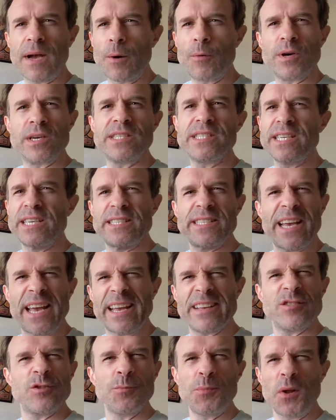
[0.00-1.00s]
I want to say
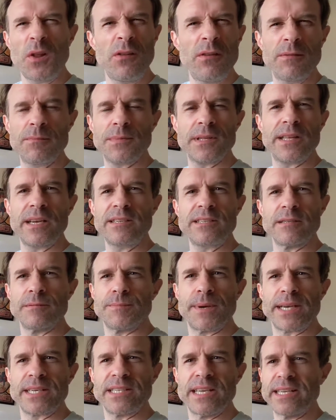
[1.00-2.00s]
tangible, but that
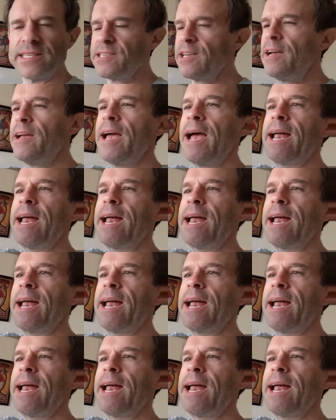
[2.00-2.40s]
doesn't make sense.